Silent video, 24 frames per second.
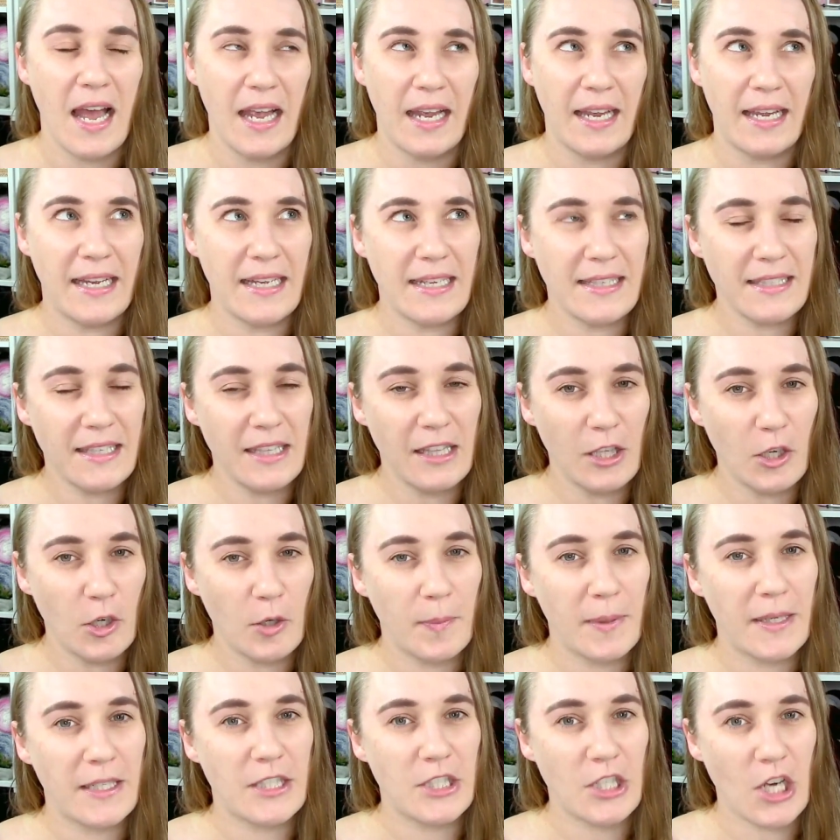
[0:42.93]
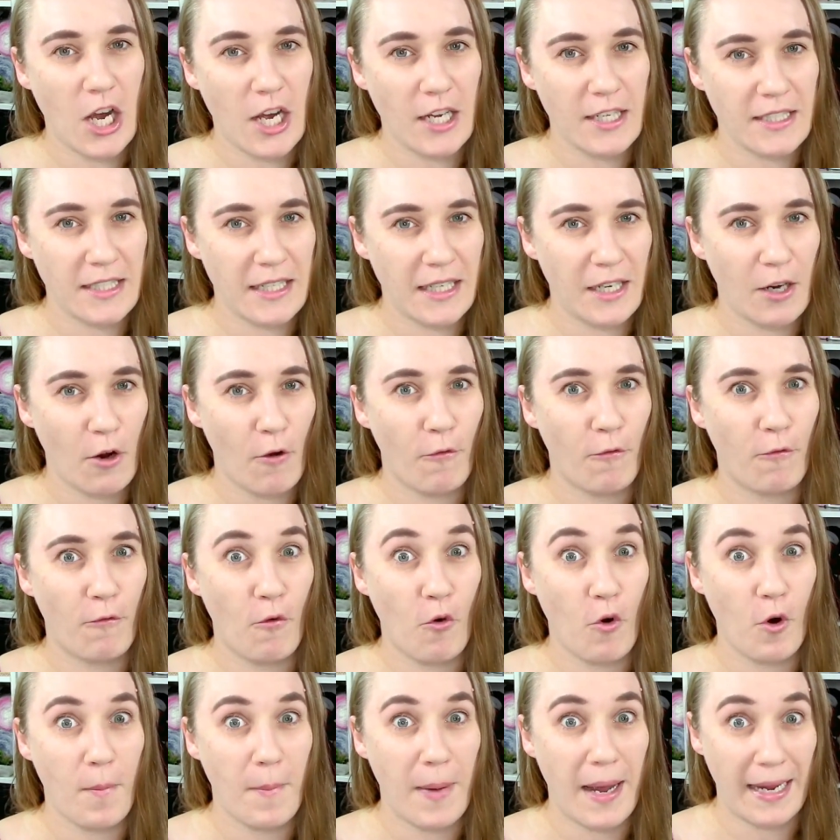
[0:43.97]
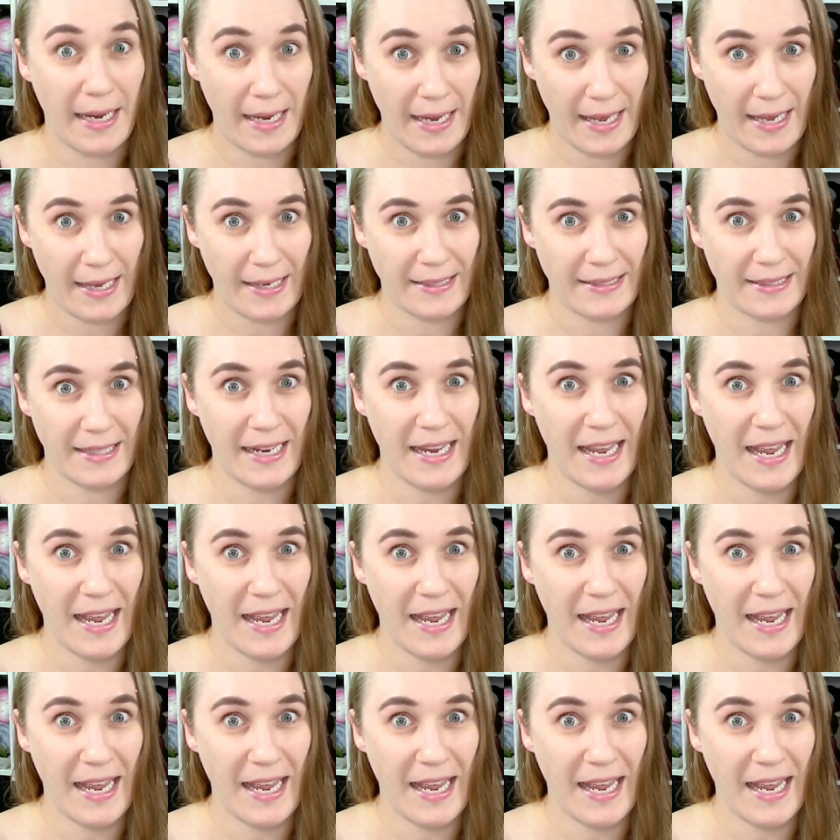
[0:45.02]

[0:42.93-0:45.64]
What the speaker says: is a little bit daunting for my head.